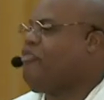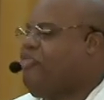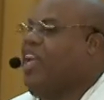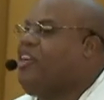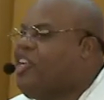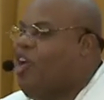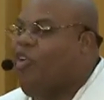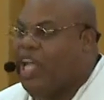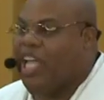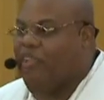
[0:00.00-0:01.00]
fear
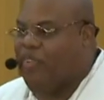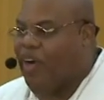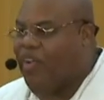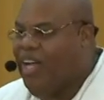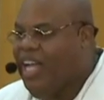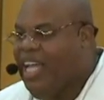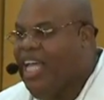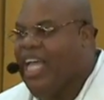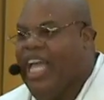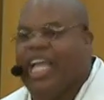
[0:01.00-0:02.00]
no evil.
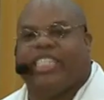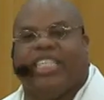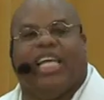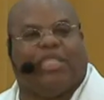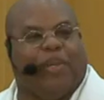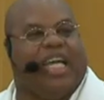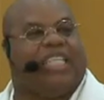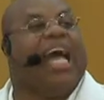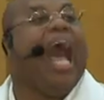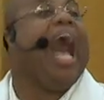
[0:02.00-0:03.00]
He says,
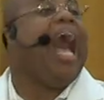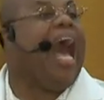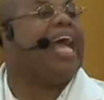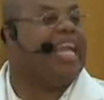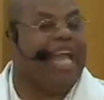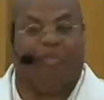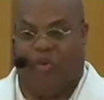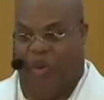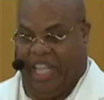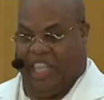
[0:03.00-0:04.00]
because I
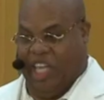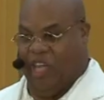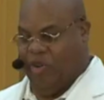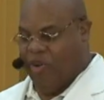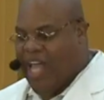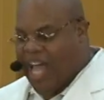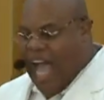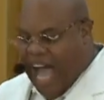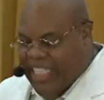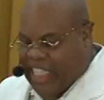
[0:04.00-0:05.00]
am with you.
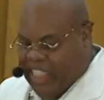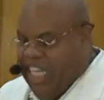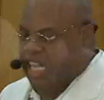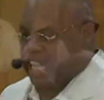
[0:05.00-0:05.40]
I just need